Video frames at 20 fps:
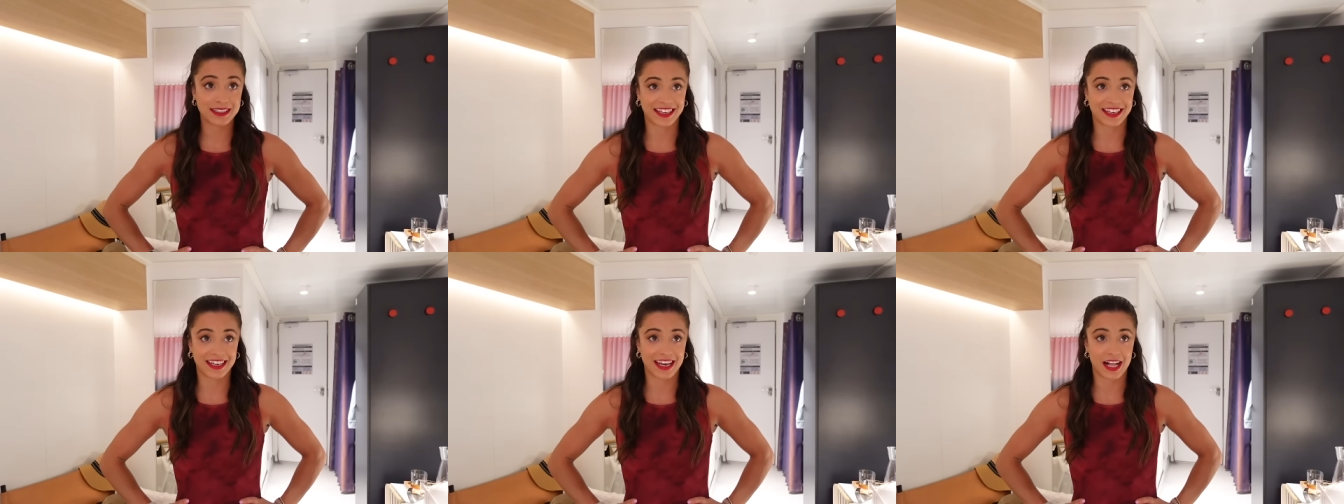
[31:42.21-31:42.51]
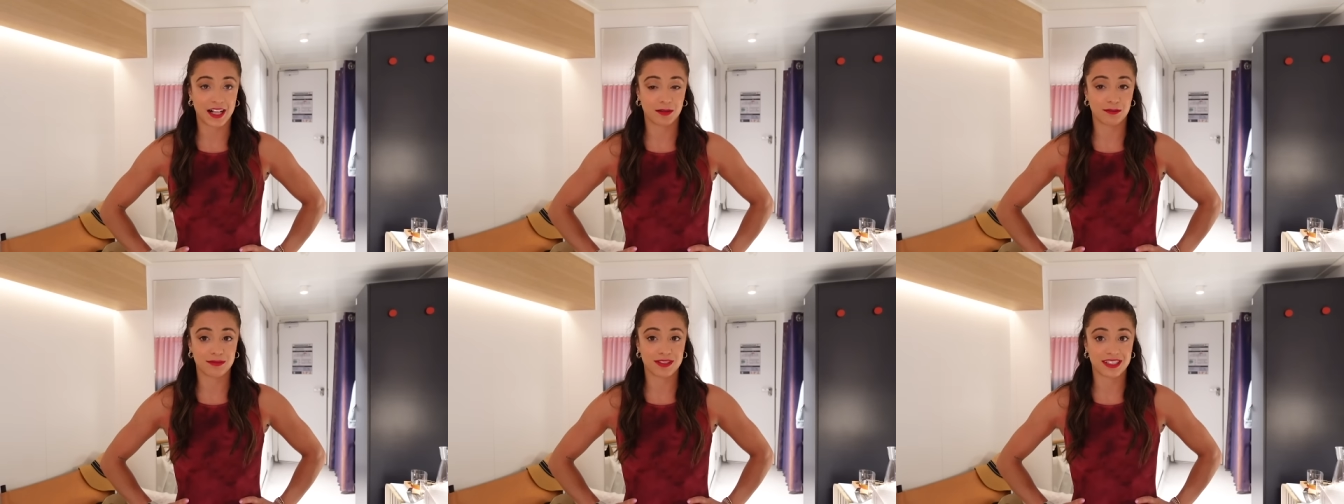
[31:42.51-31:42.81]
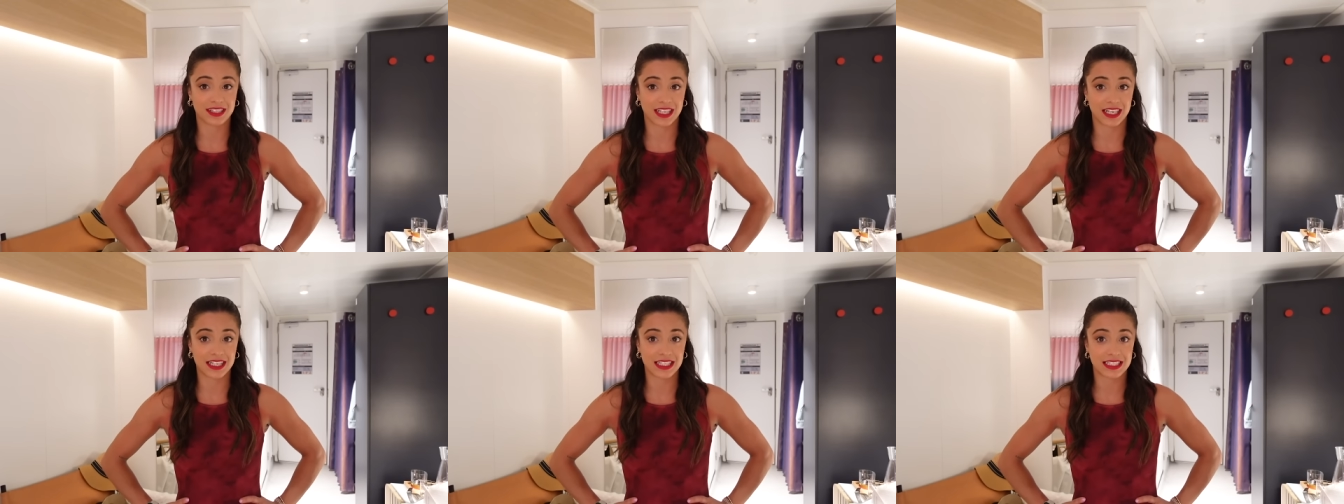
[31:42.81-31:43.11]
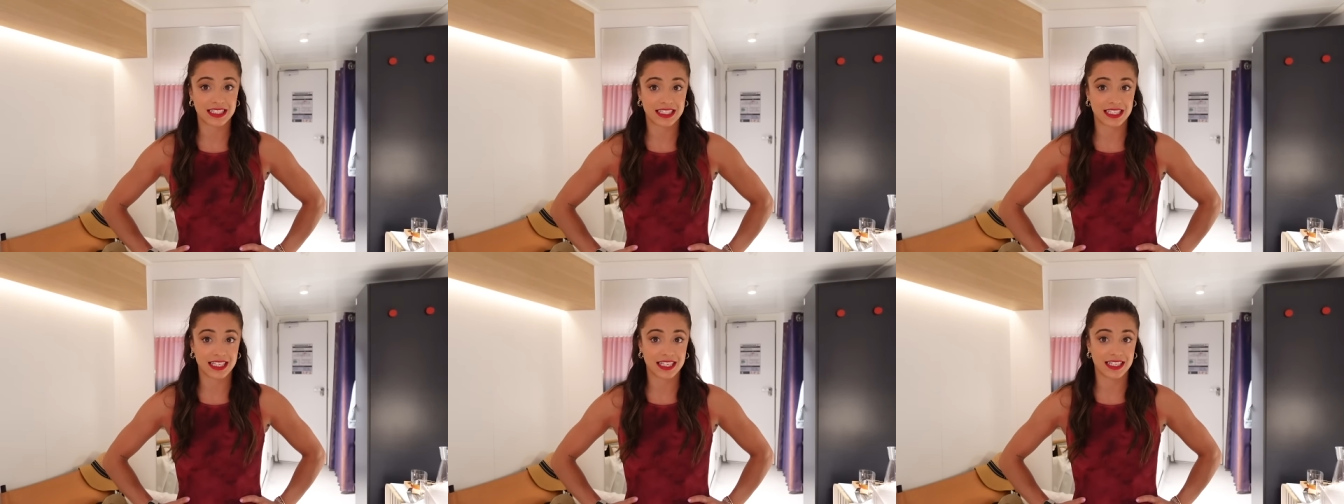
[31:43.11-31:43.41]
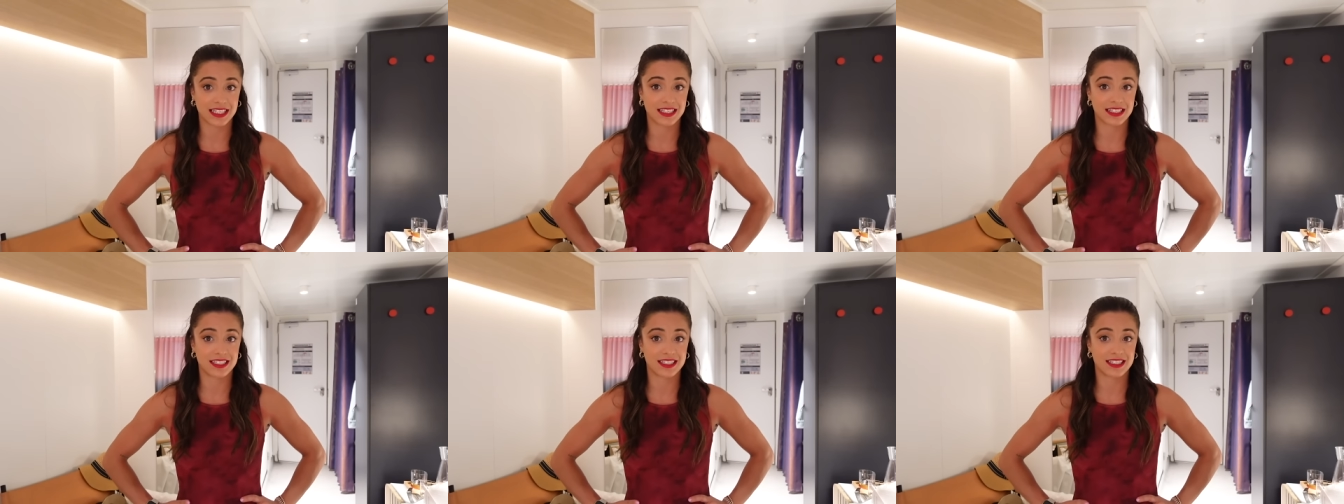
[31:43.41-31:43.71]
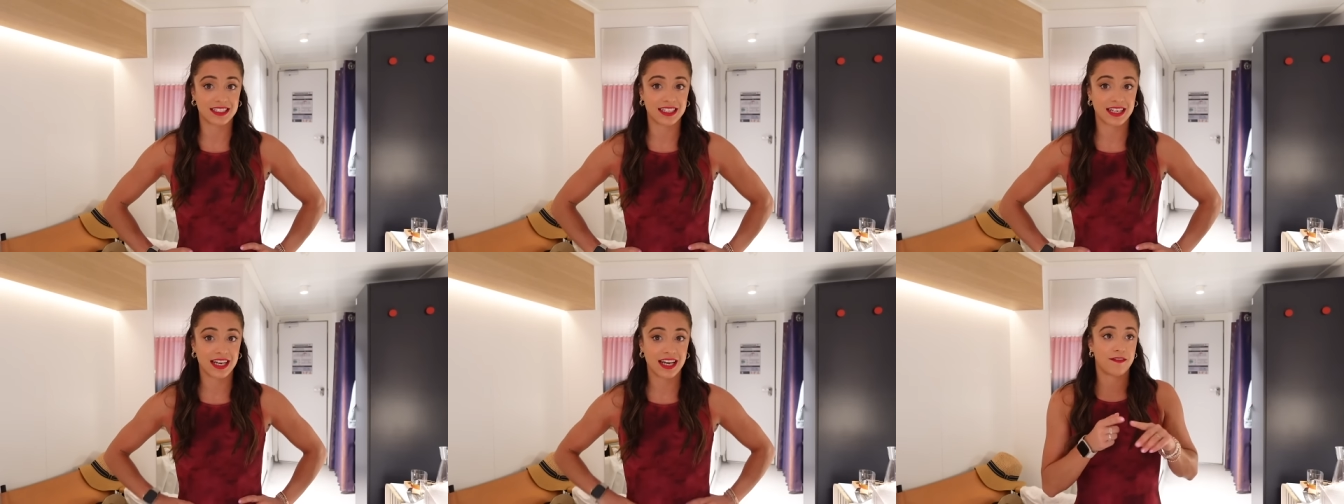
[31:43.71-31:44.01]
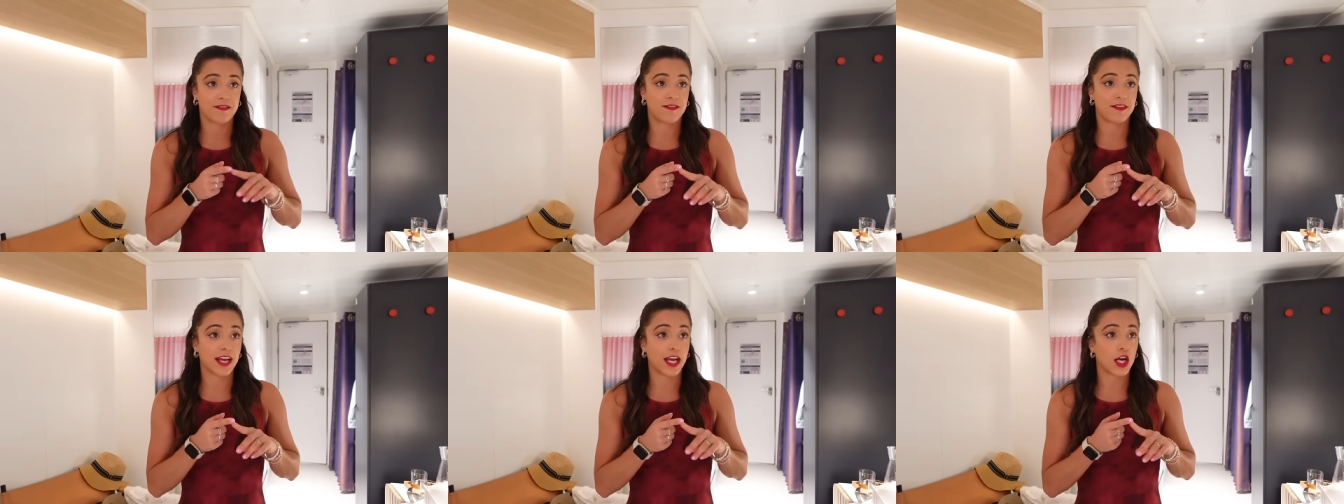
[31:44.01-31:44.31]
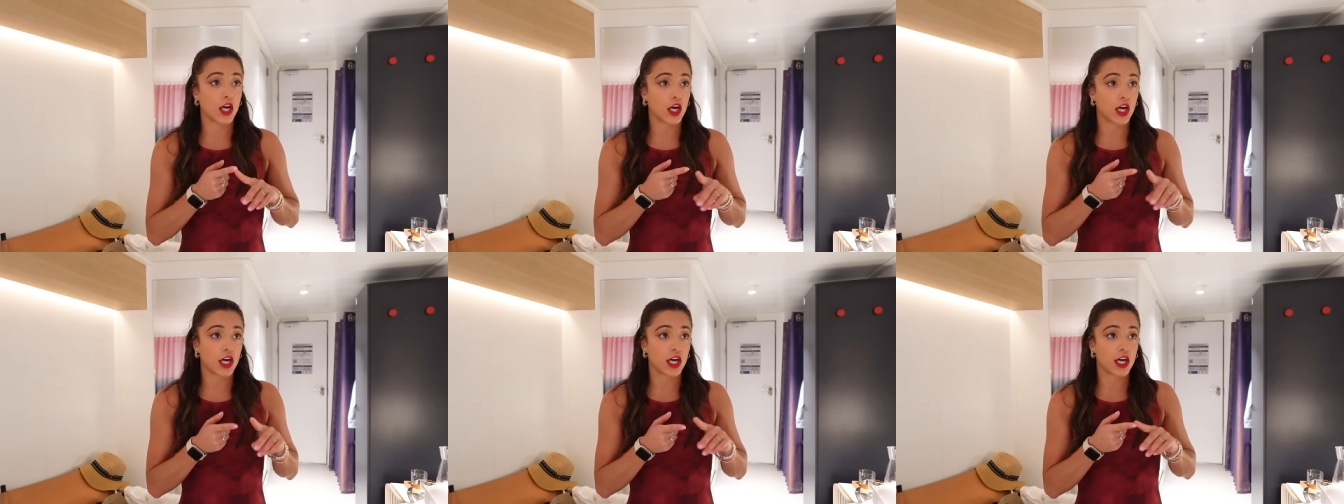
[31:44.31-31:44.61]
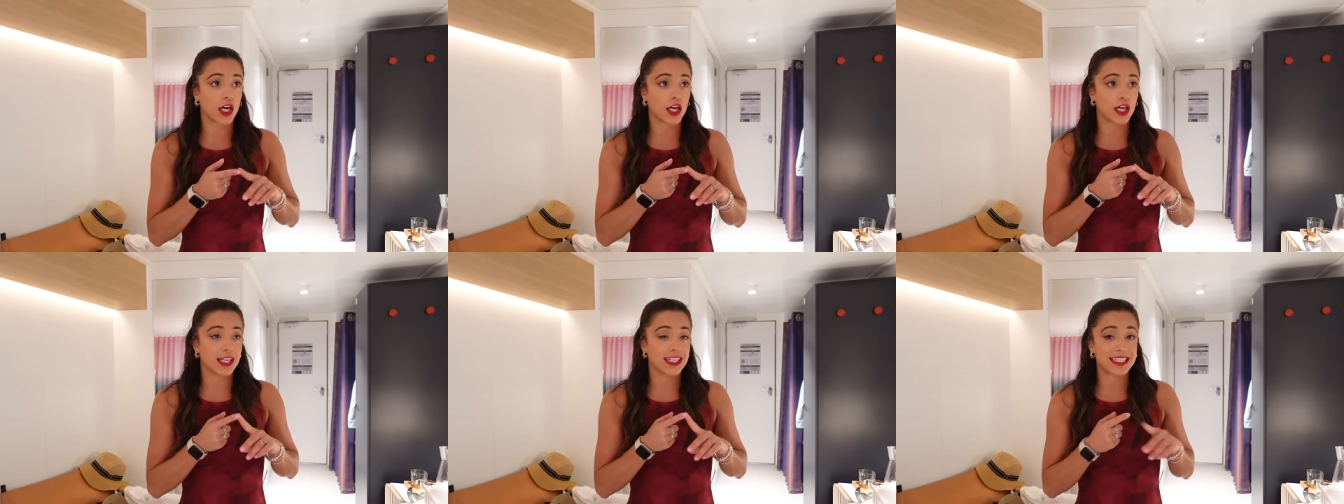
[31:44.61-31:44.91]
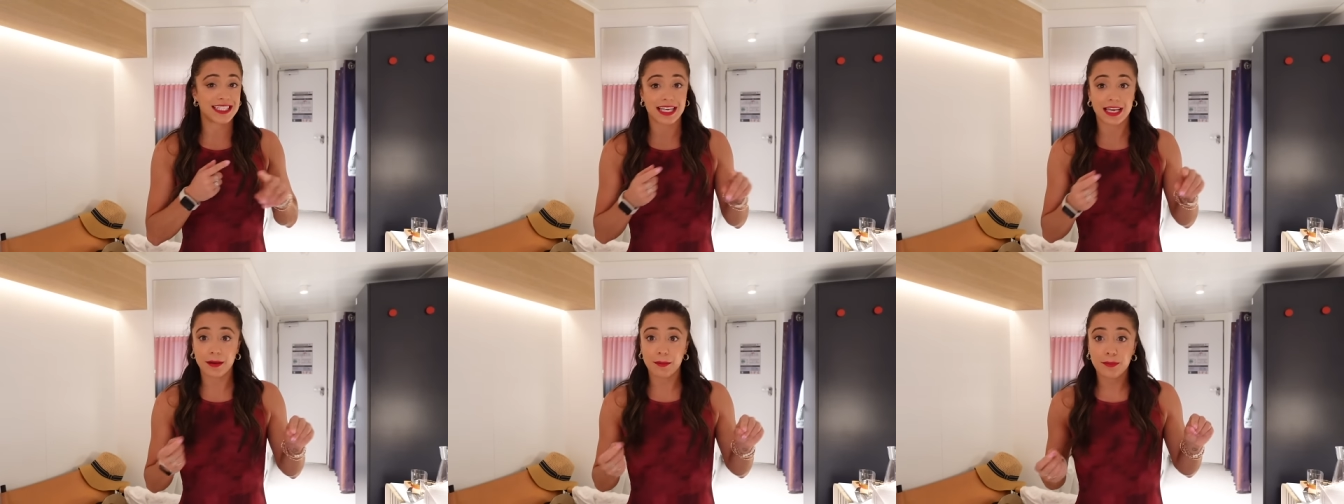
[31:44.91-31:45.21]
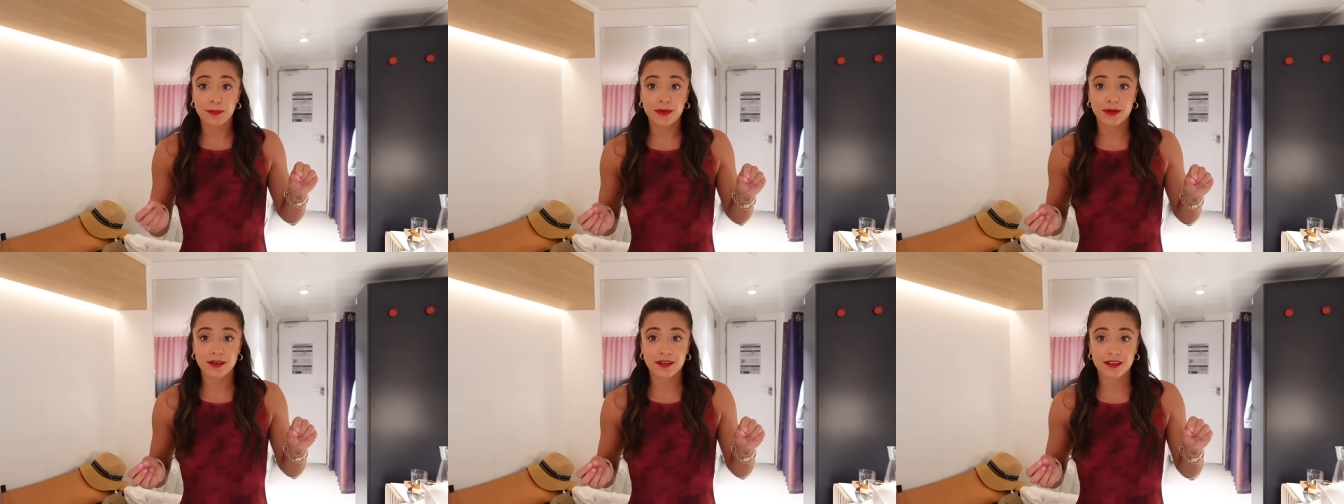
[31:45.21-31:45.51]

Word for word: Callum sliced his finger tip,